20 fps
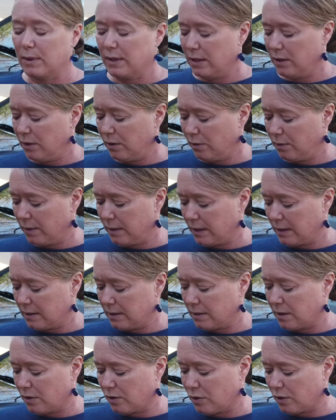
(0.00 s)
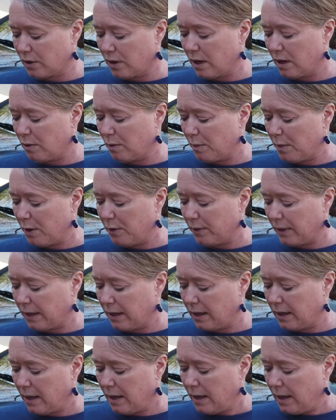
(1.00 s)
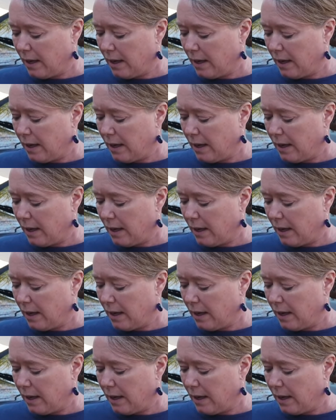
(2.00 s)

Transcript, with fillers: when you uh, start your car remotely.